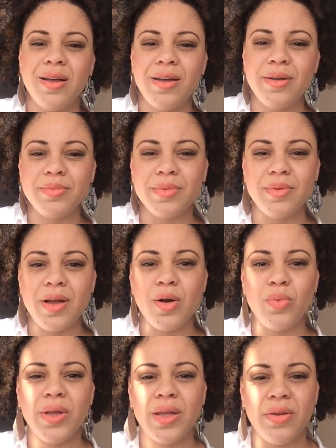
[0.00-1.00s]

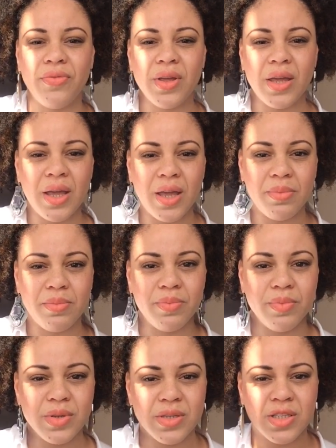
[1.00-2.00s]
Are we giving Him
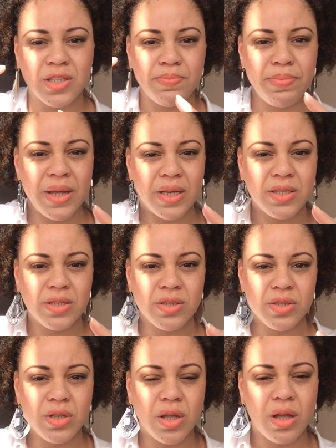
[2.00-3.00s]

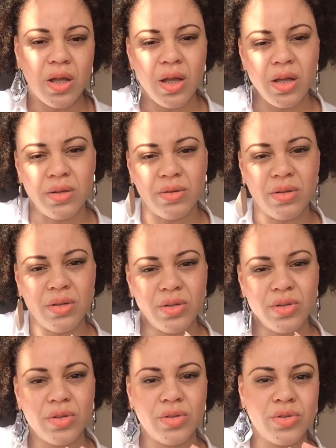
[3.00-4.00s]
space
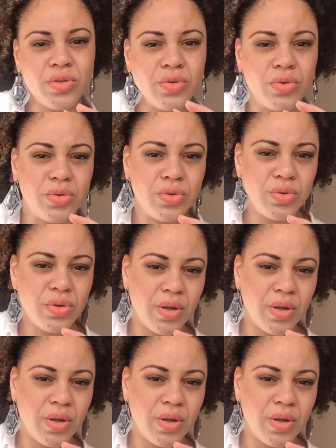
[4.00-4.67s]
to